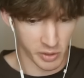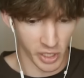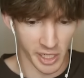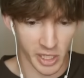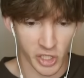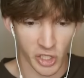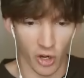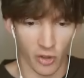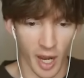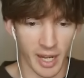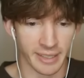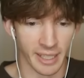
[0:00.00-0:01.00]
I'm trying to
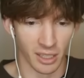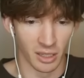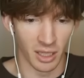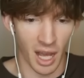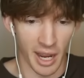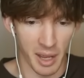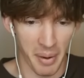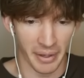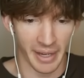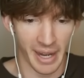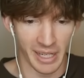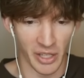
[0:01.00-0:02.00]
ensure that I didn't lie
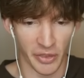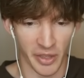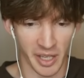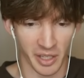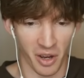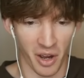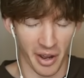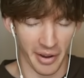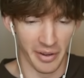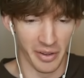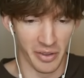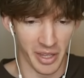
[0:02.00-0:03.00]
about anything
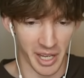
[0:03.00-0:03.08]
on